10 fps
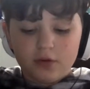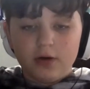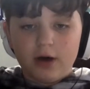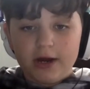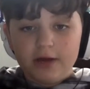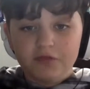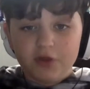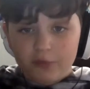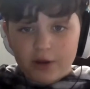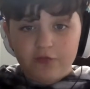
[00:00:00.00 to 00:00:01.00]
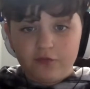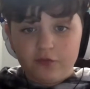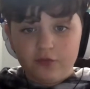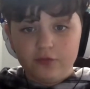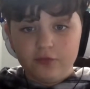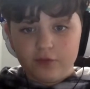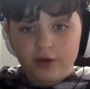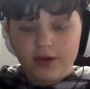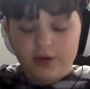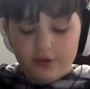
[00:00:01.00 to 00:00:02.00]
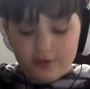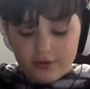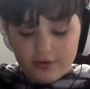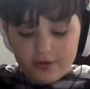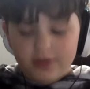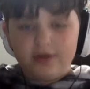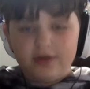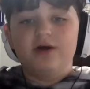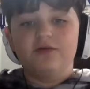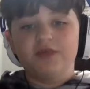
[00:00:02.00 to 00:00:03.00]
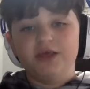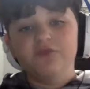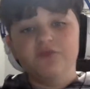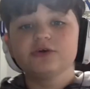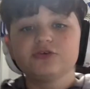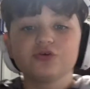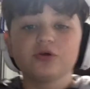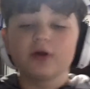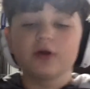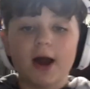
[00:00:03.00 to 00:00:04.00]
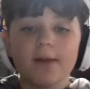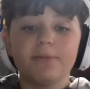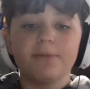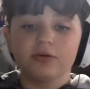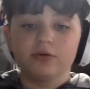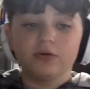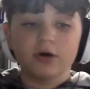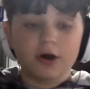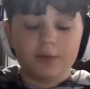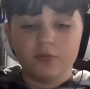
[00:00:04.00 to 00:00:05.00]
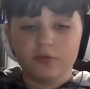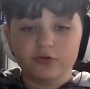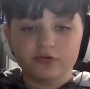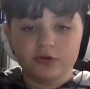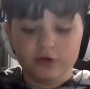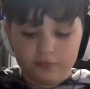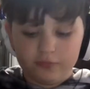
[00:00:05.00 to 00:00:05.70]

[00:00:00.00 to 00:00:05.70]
I have the arrival right here of the evil controller I built a couple weeks ago.